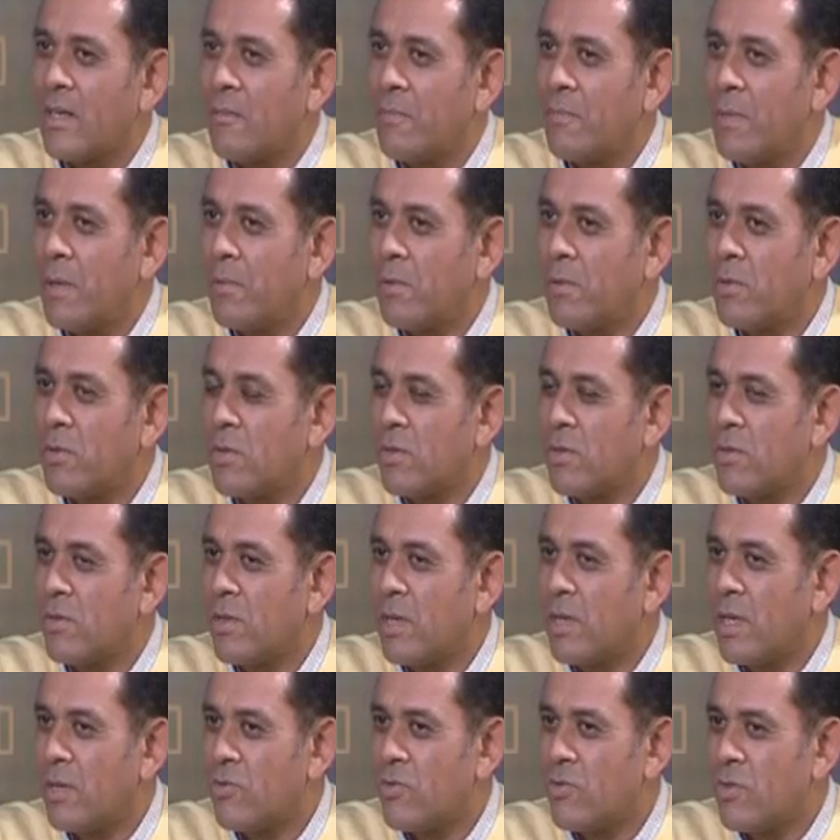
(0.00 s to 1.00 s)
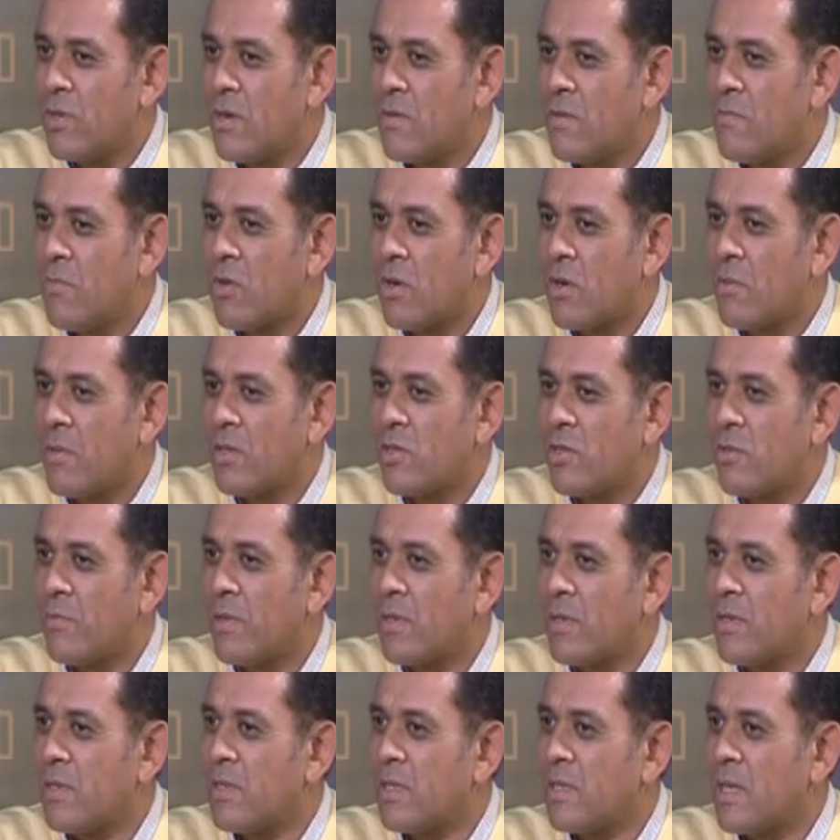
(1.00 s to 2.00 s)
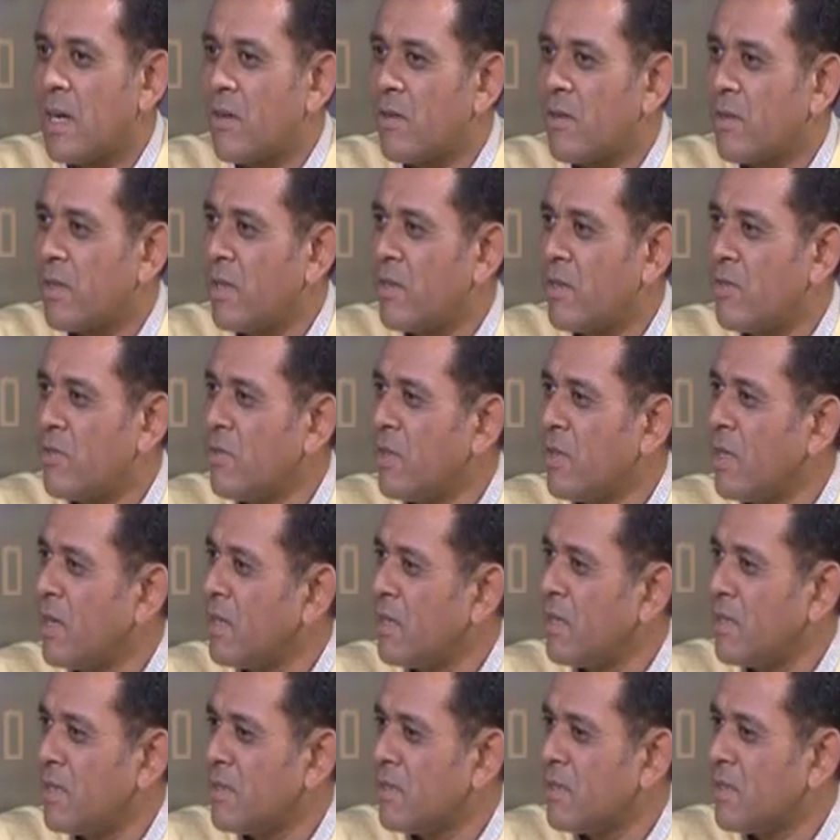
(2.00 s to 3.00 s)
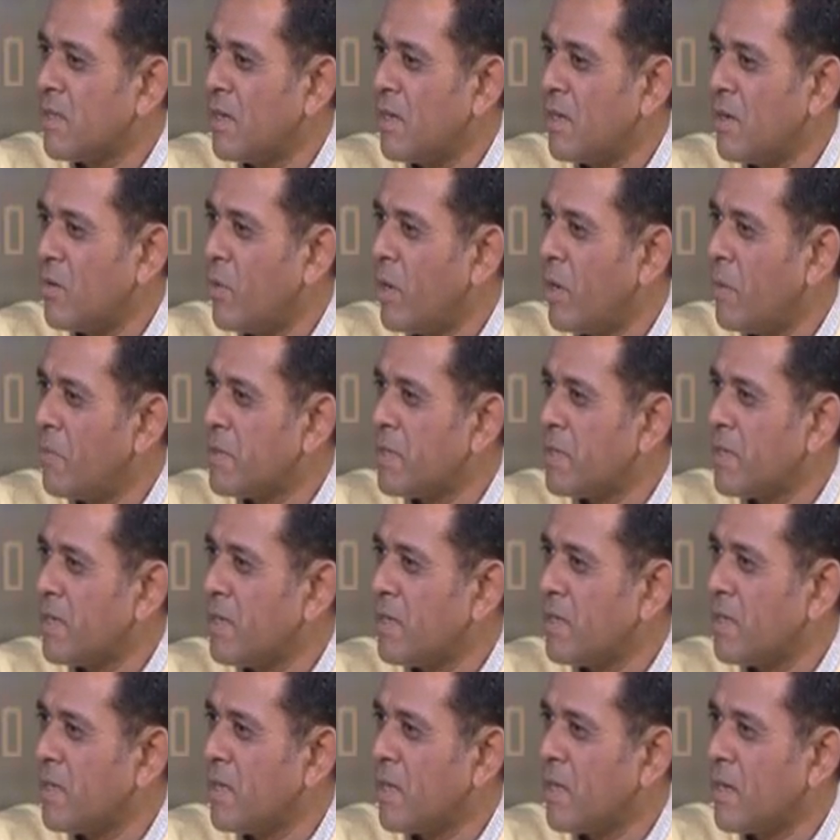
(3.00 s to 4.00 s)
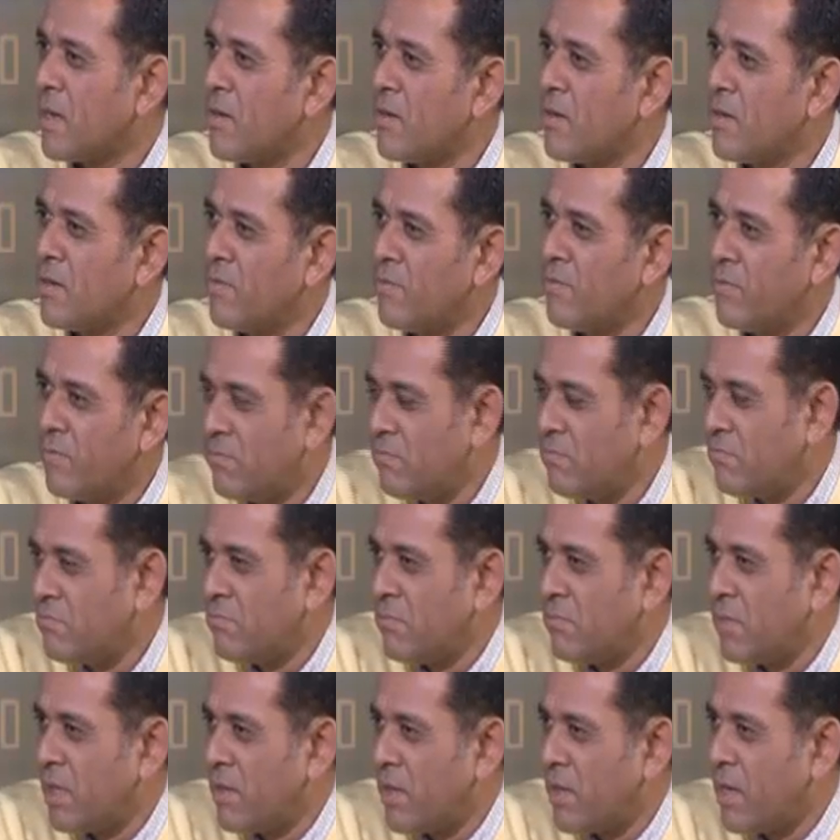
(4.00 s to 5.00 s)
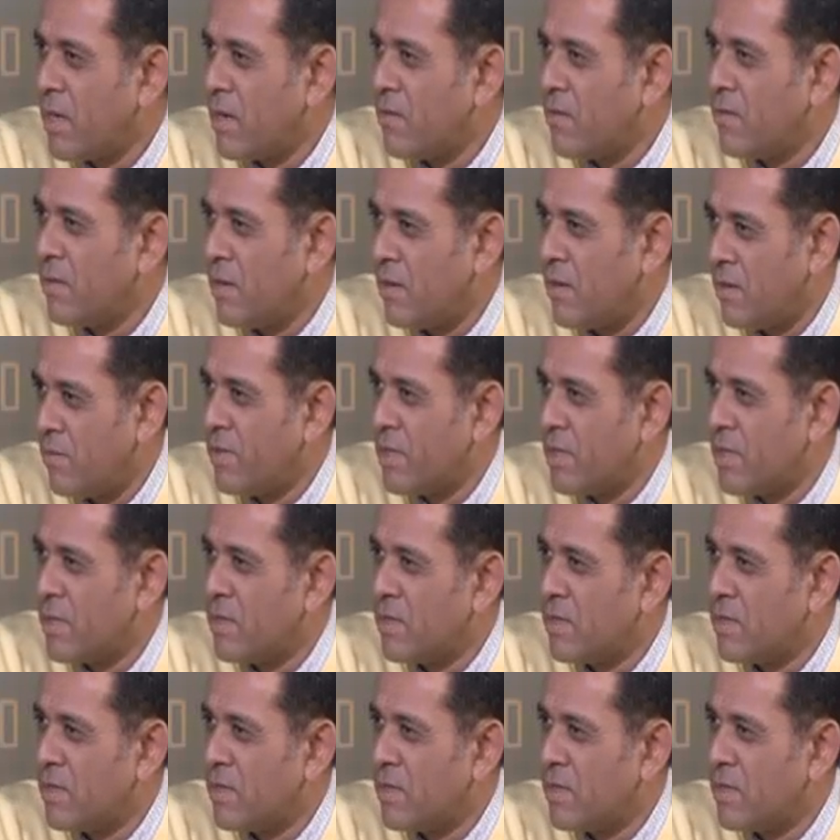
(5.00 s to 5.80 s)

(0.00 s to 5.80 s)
people to get to know more about your business, how do they do that? Is there a website that they can visit?